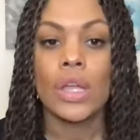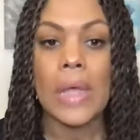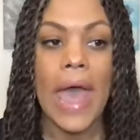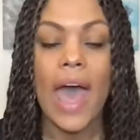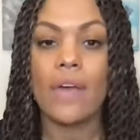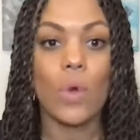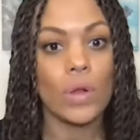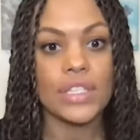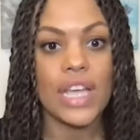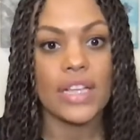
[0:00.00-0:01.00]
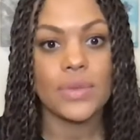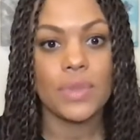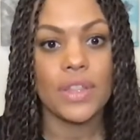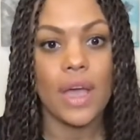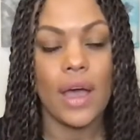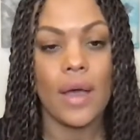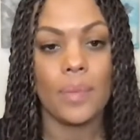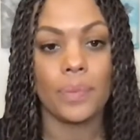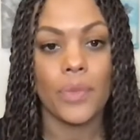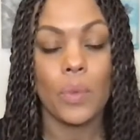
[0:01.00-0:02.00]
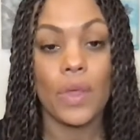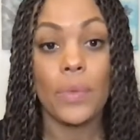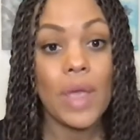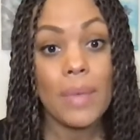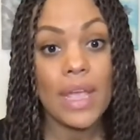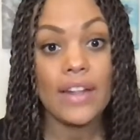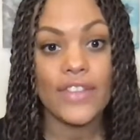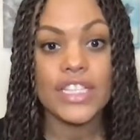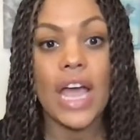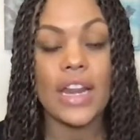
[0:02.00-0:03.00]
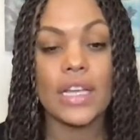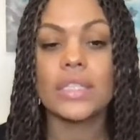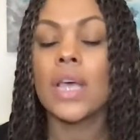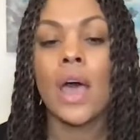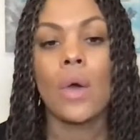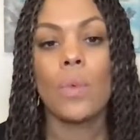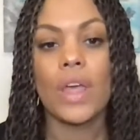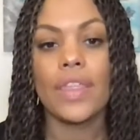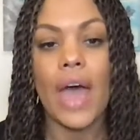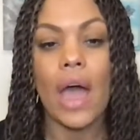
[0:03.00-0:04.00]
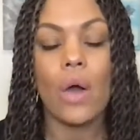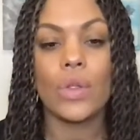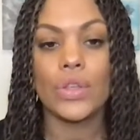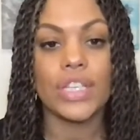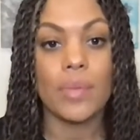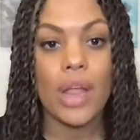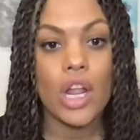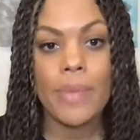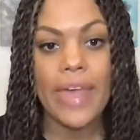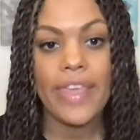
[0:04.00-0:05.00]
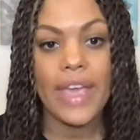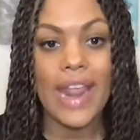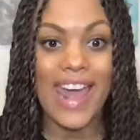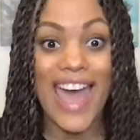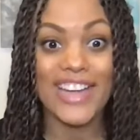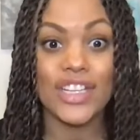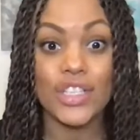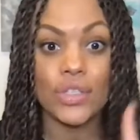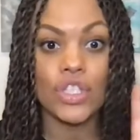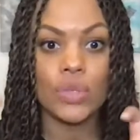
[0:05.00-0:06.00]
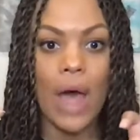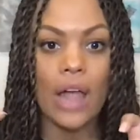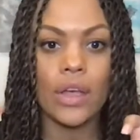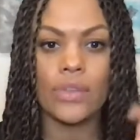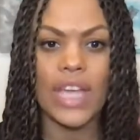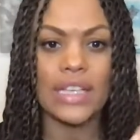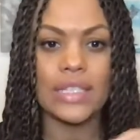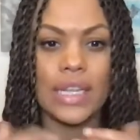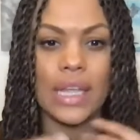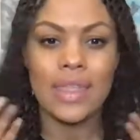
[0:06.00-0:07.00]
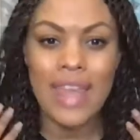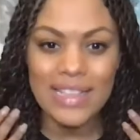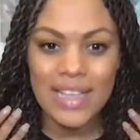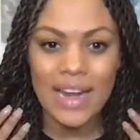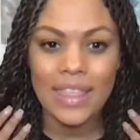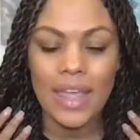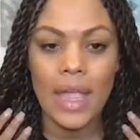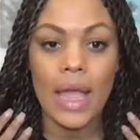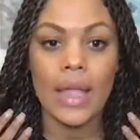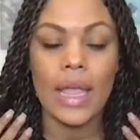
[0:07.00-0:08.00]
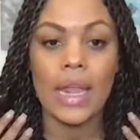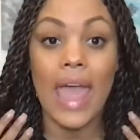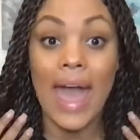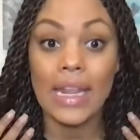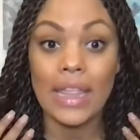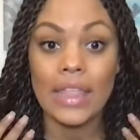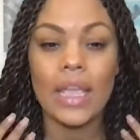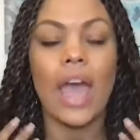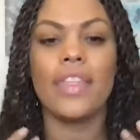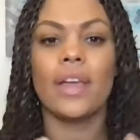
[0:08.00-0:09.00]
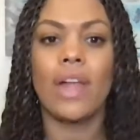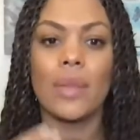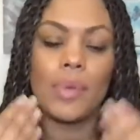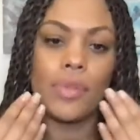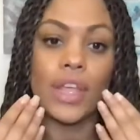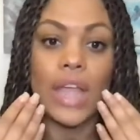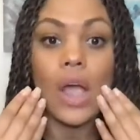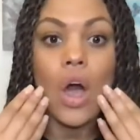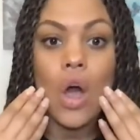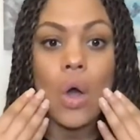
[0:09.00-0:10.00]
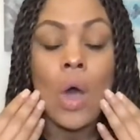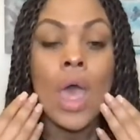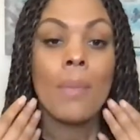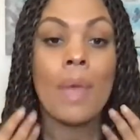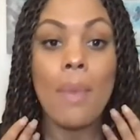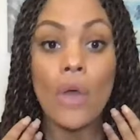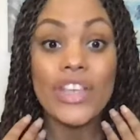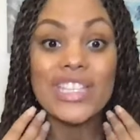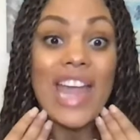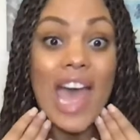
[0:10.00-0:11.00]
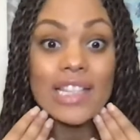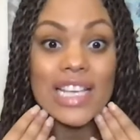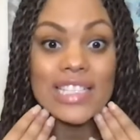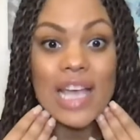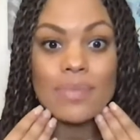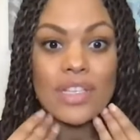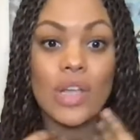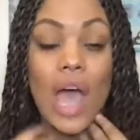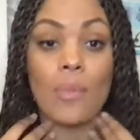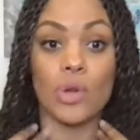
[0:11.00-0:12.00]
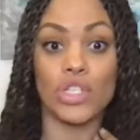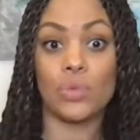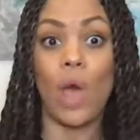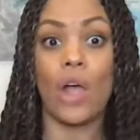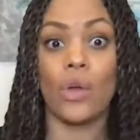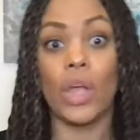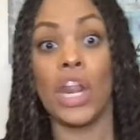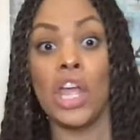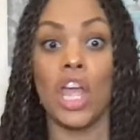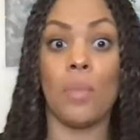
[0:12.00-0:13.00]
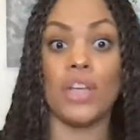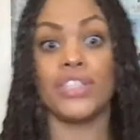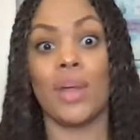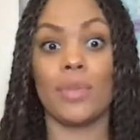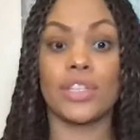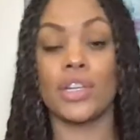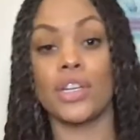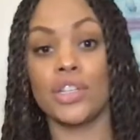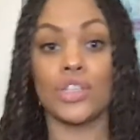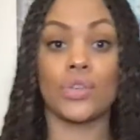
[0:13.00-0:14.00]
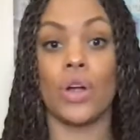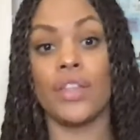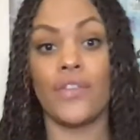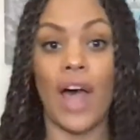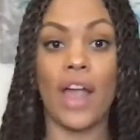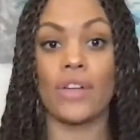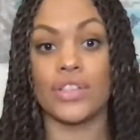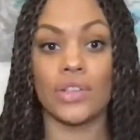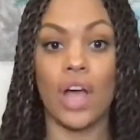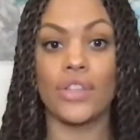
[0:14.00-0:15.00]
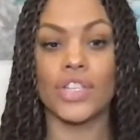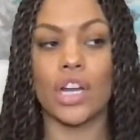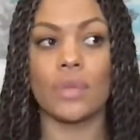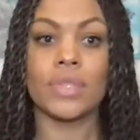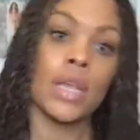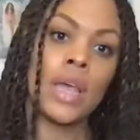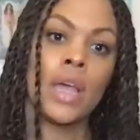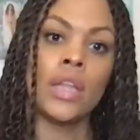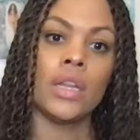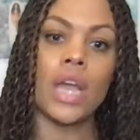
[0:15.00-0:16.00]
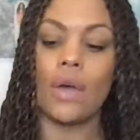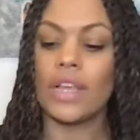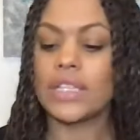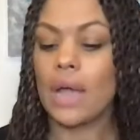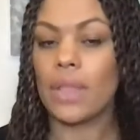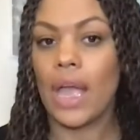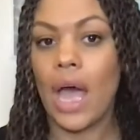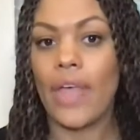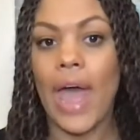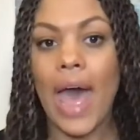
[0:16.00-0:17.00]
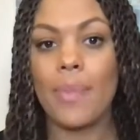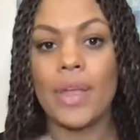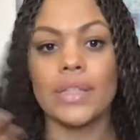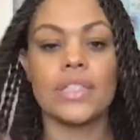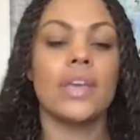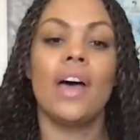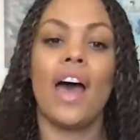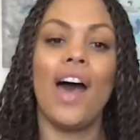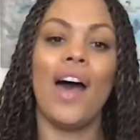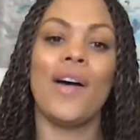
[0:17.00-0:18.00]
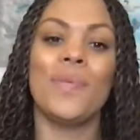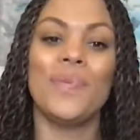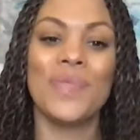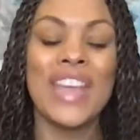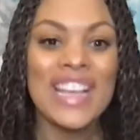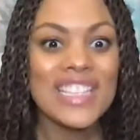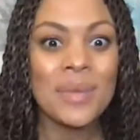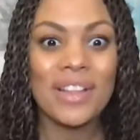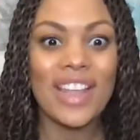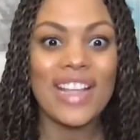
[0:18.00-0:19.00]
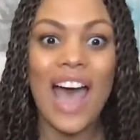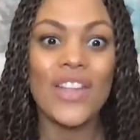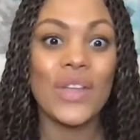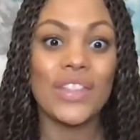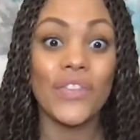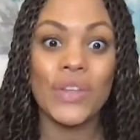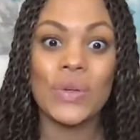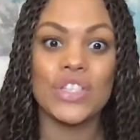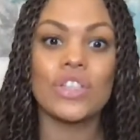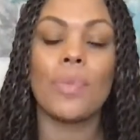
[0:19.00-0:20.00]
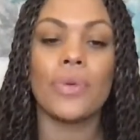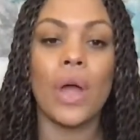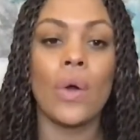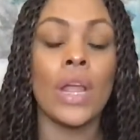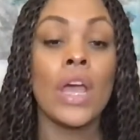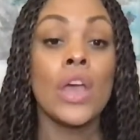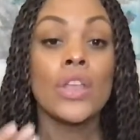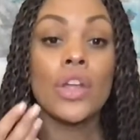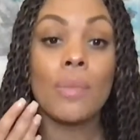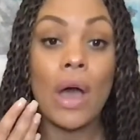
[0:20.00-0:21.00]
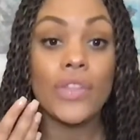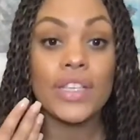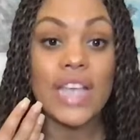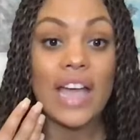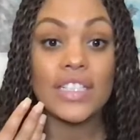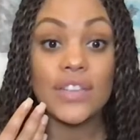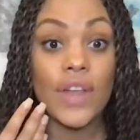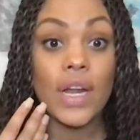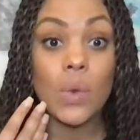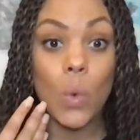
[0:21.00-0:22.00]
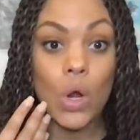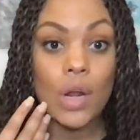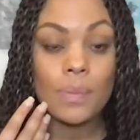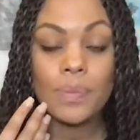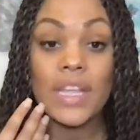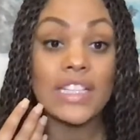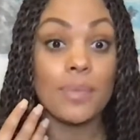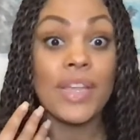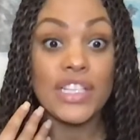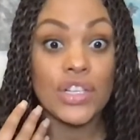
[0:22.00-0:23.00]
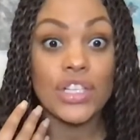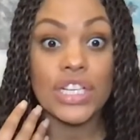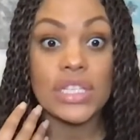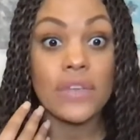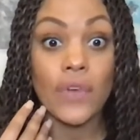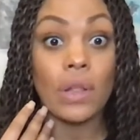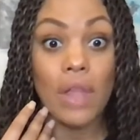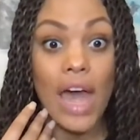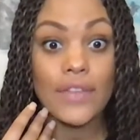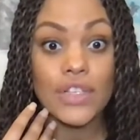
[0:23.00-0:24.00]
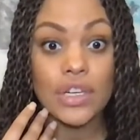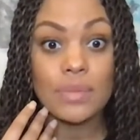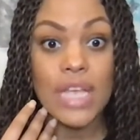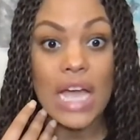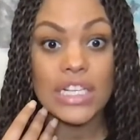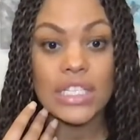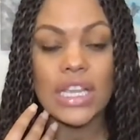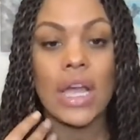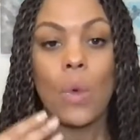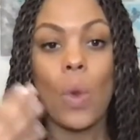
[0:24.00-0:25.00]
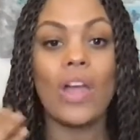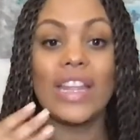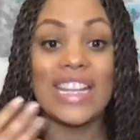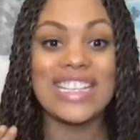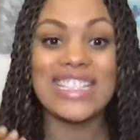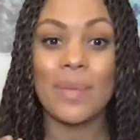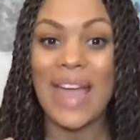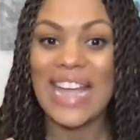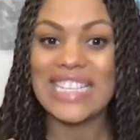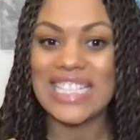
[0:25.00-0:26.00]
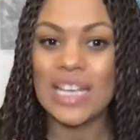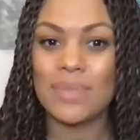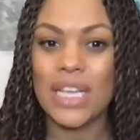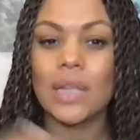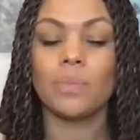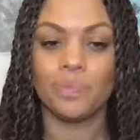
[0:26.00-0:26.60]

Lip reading: have oral sex with women and vaginas without using a barrier method, and I just swallow the STD. That's not a thing. Again, anything, I think a lot of people think my mouth is an antiseptic, I'm going to swallow it, and my stomach's going to destroy the virus and all the germs. No, that's not really how that happens. Similar like how you get the flu and strep throat, your mouth is actually very warm. It's a petri dish for a lot of germs, actually. While it is semi-antiseptic,